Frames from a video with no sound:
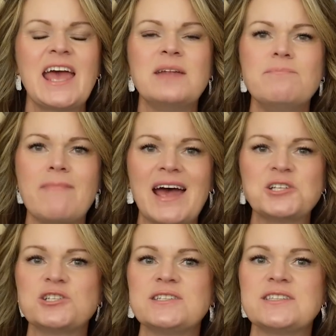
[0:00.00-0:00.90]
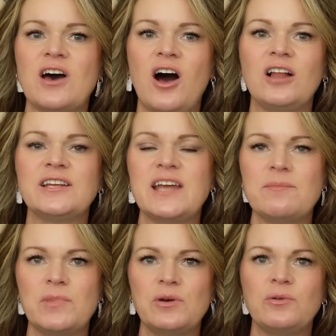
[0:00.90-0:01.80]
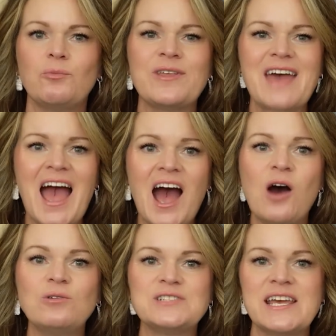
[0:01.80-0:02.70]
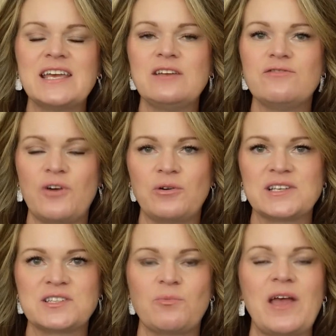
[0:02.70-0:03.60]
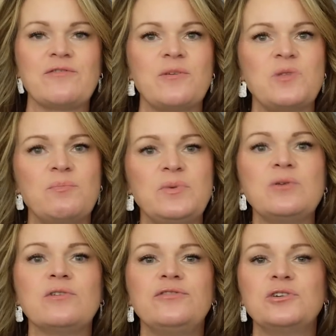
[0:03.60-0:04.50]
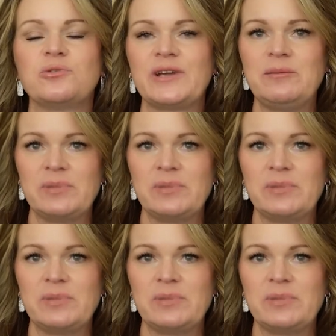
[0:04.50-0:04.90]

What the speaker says: and matches the holiday mood without taking focus away from the beautiful green